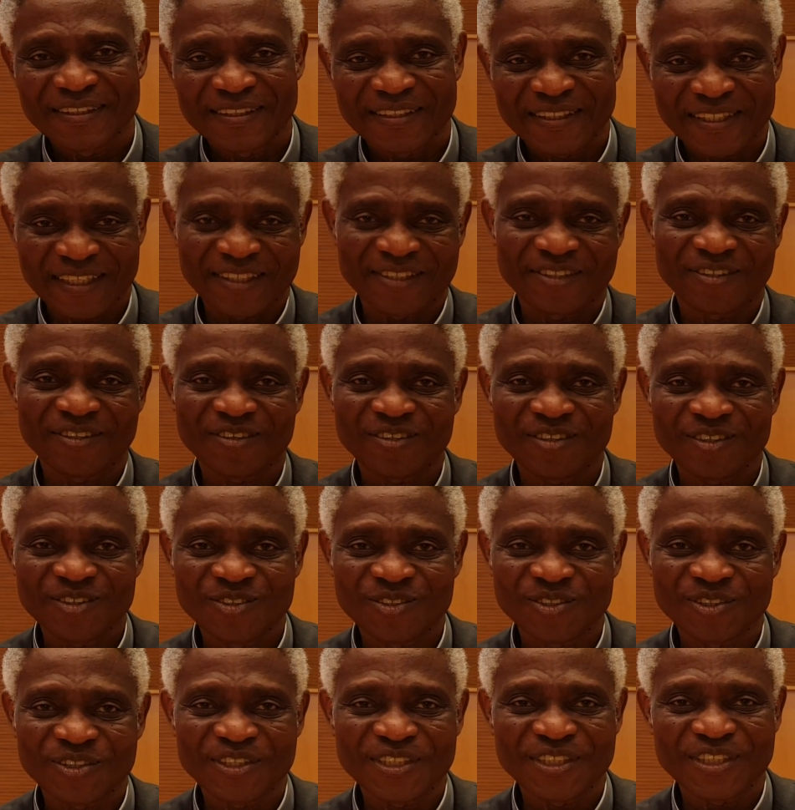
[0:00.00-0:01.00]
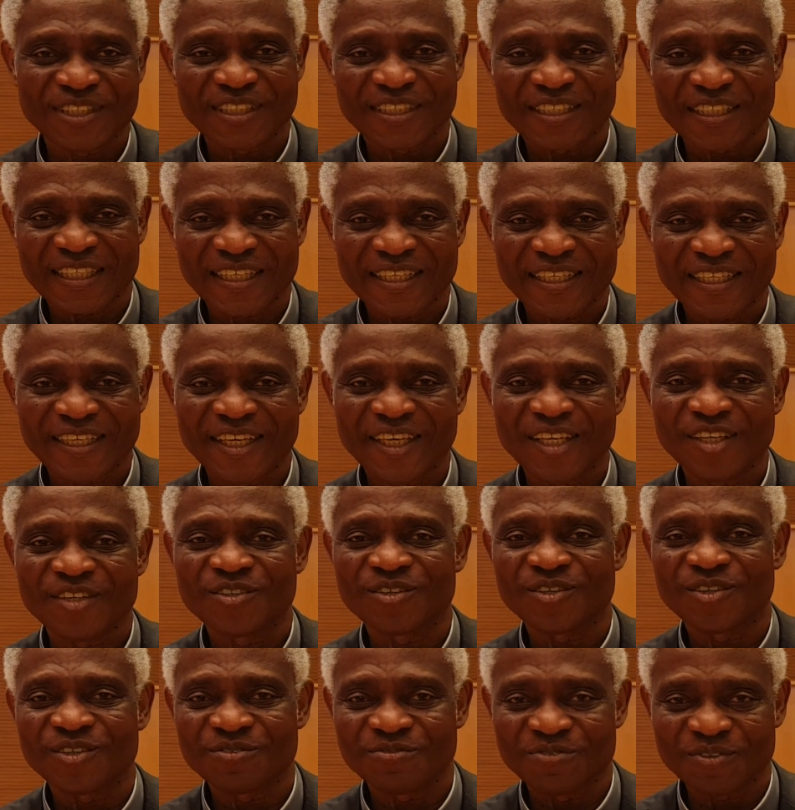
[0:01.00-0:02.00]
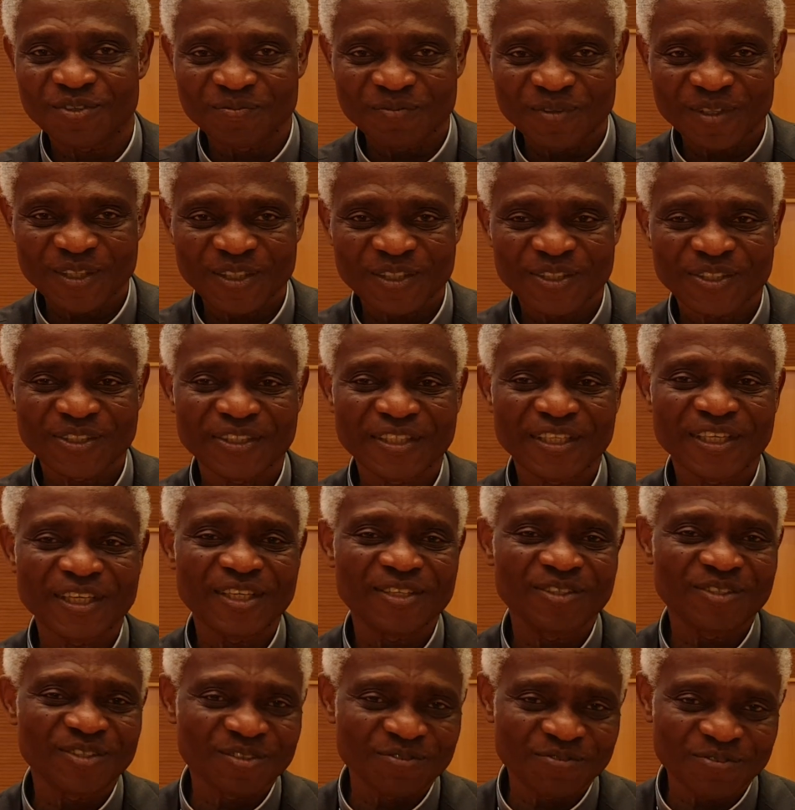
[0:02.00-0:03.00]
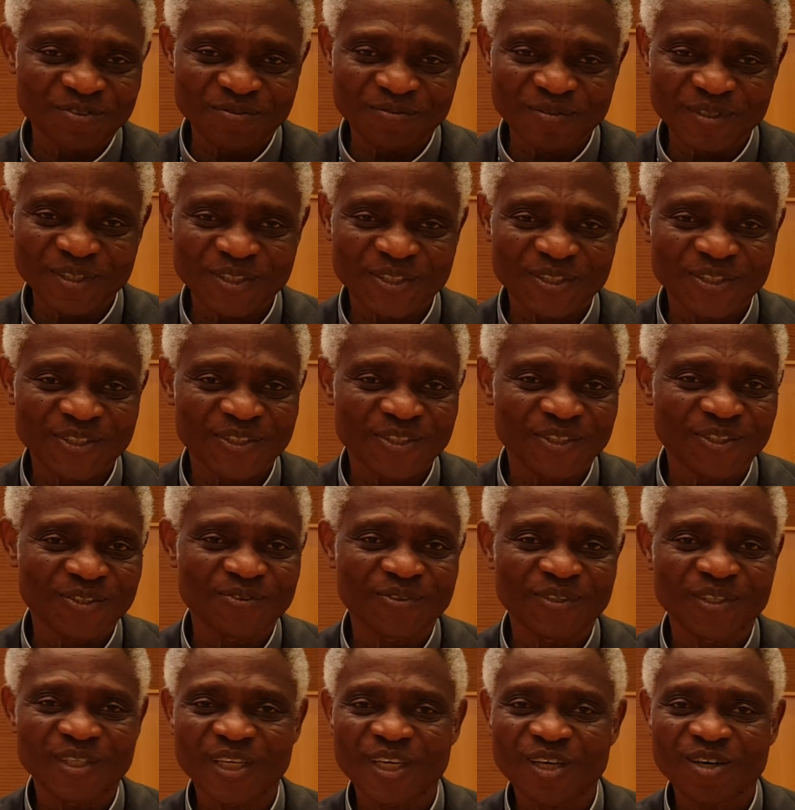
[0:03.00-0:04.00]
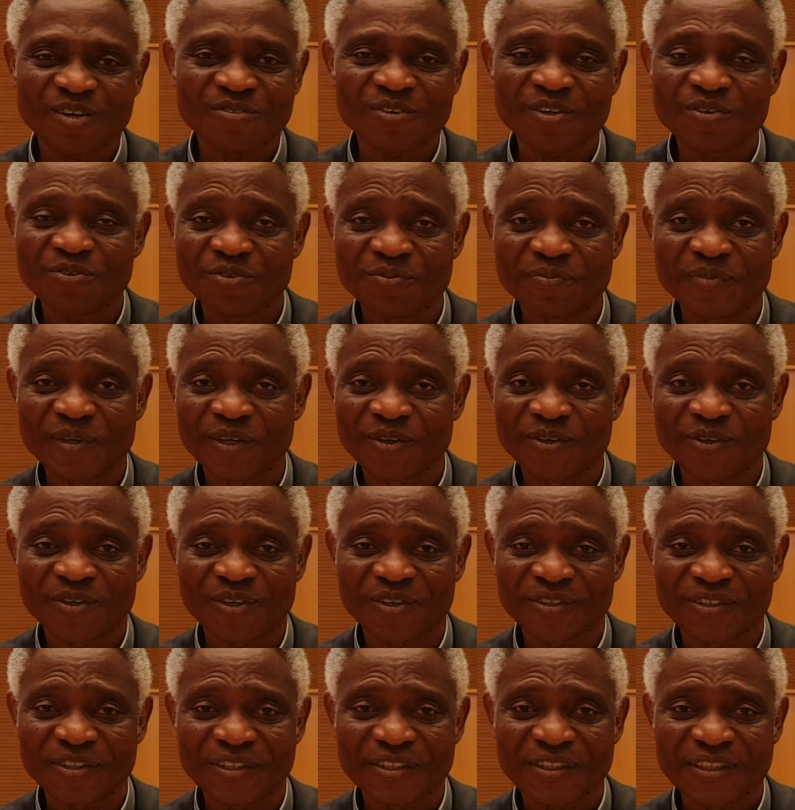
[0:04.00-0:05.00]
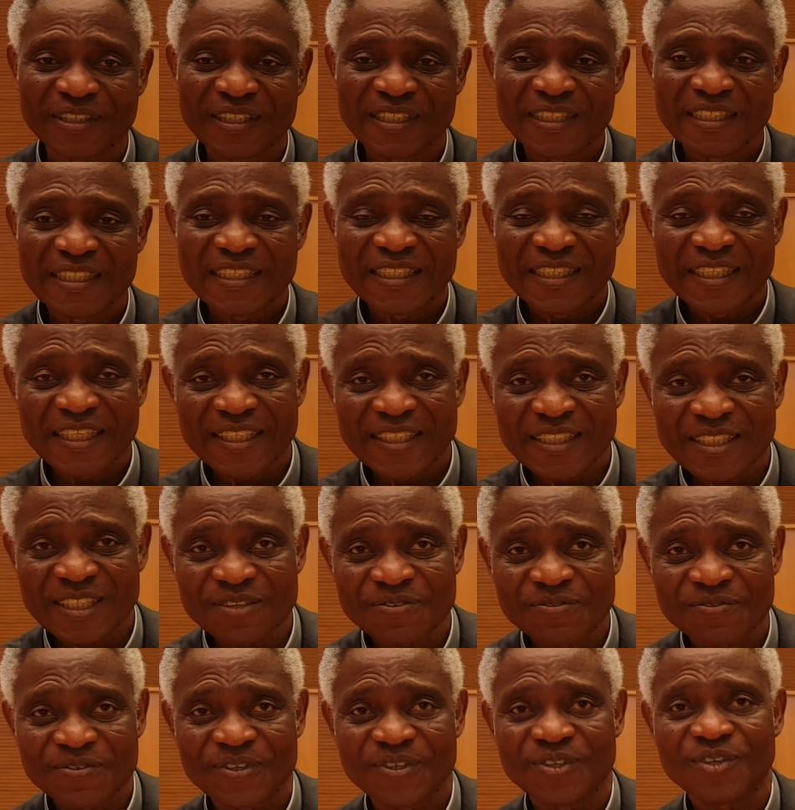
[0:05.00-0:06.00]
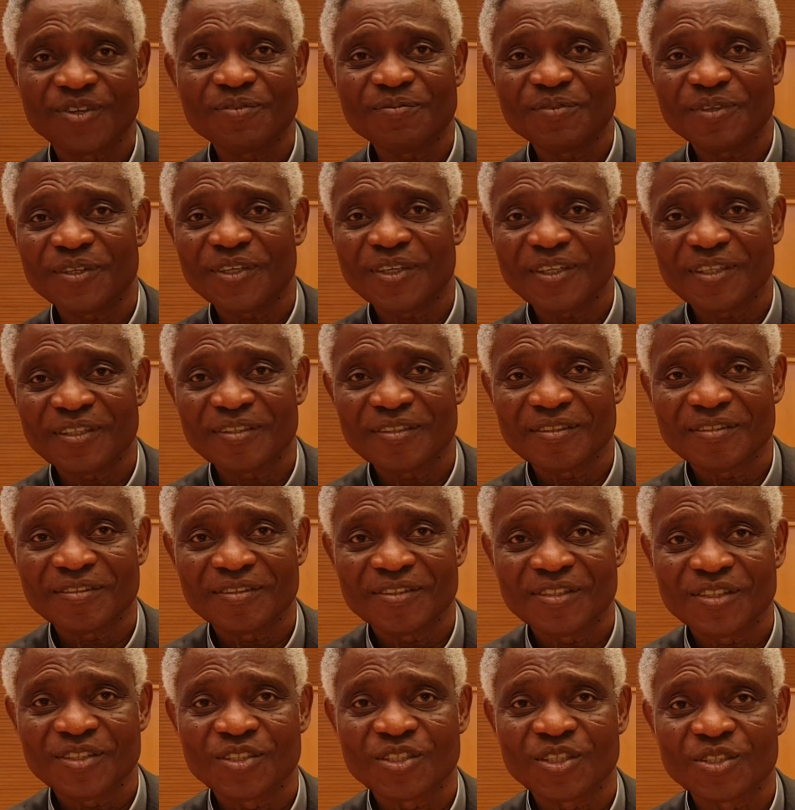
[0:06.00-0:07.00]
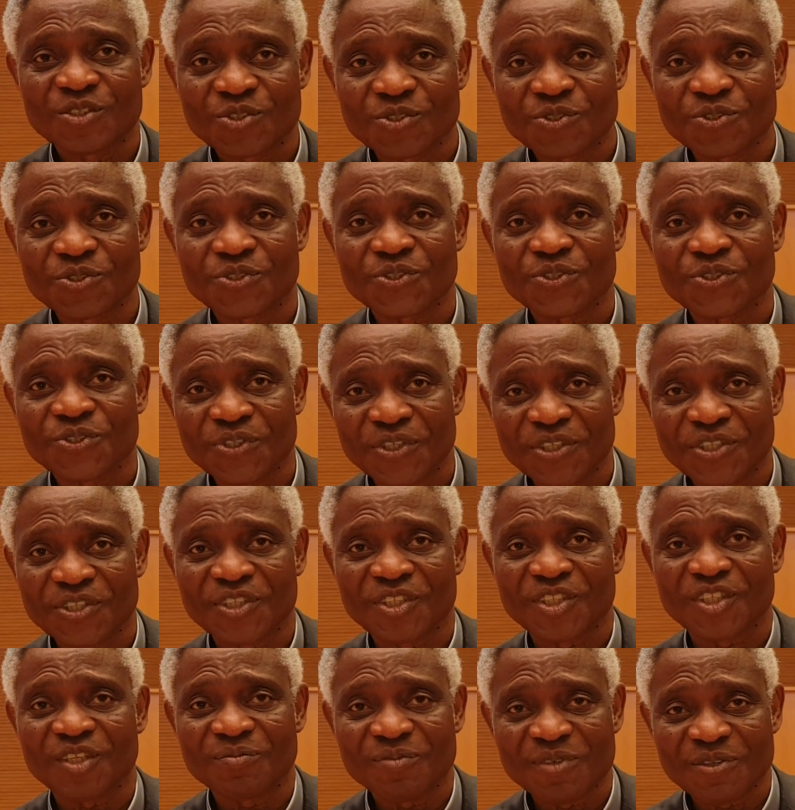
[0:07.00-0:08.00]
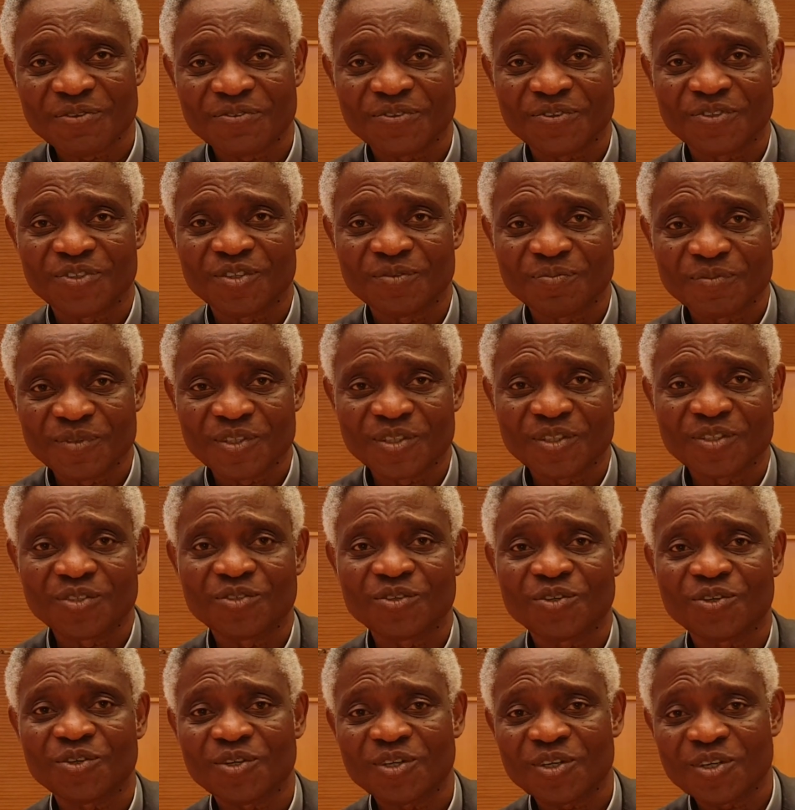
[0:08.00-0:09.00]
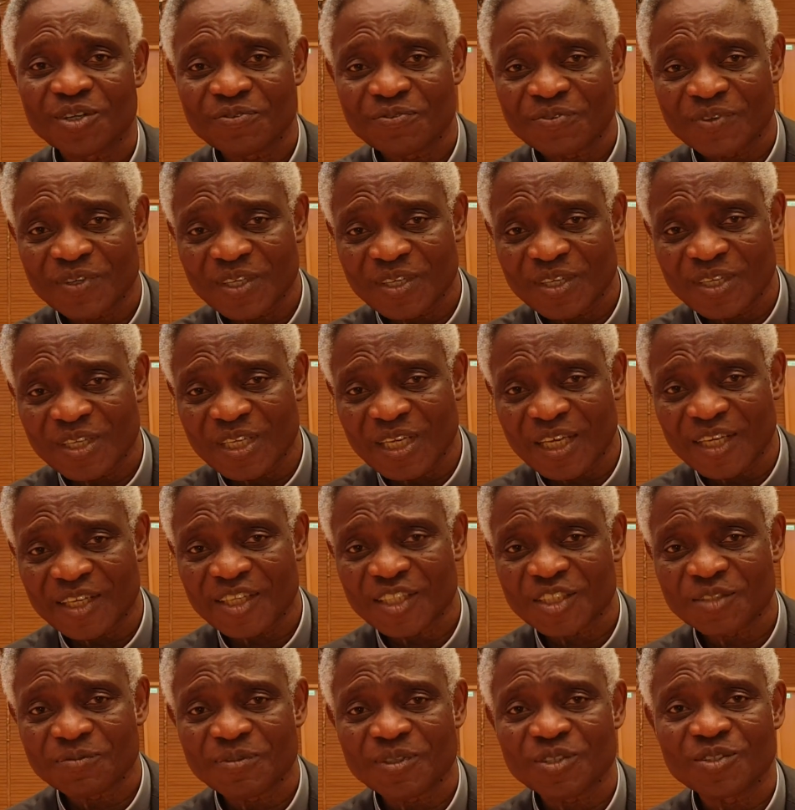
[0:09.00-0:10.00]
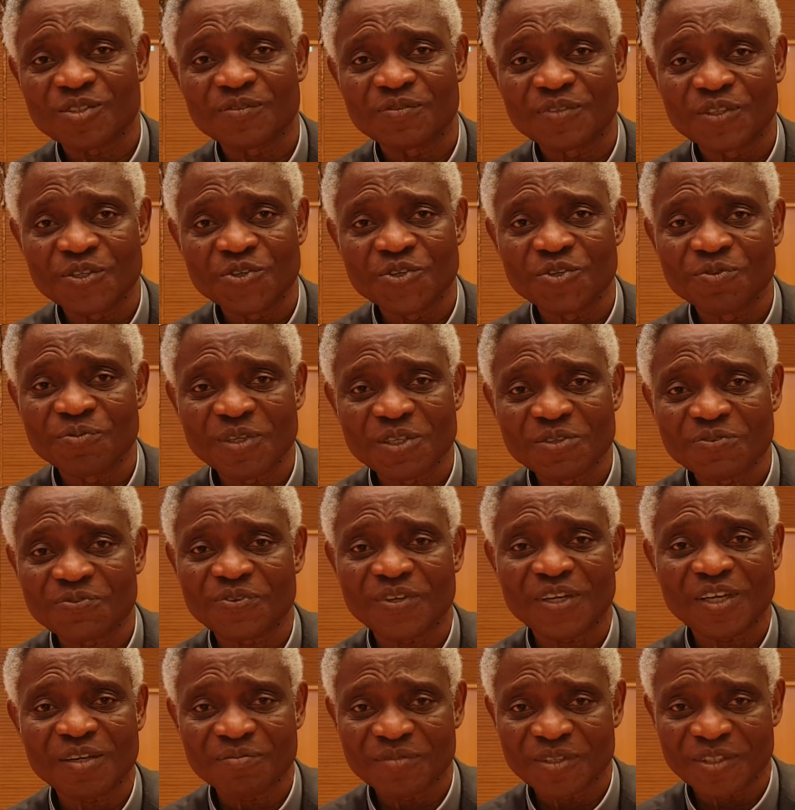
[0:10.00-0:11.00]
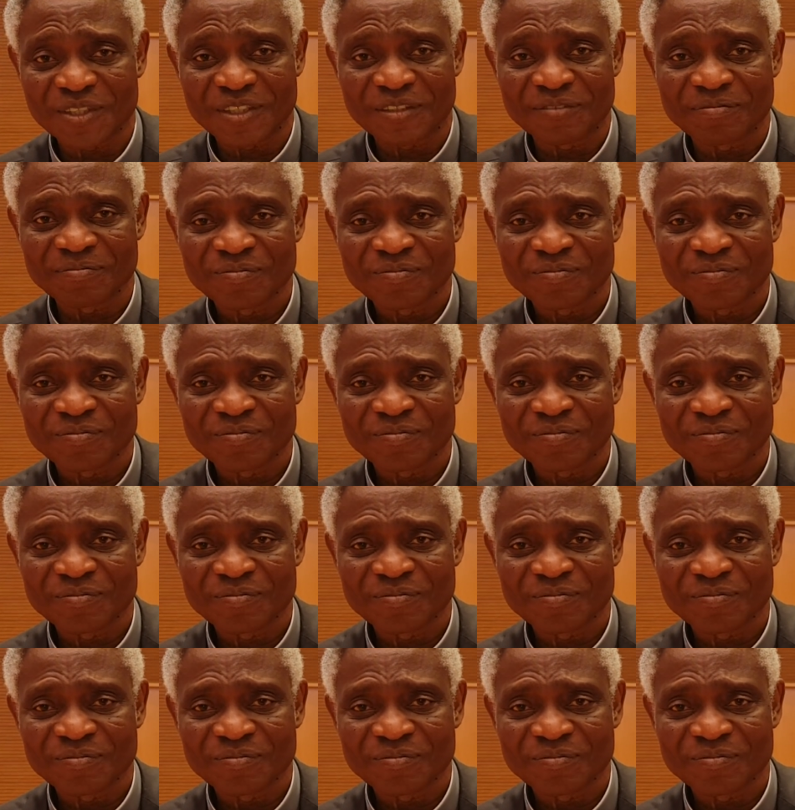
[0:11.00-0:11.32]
technology or digital age or information technology, however we may call it, it's a phenomenon, it's a socio-economic phenomenon, or an aspect of the human family,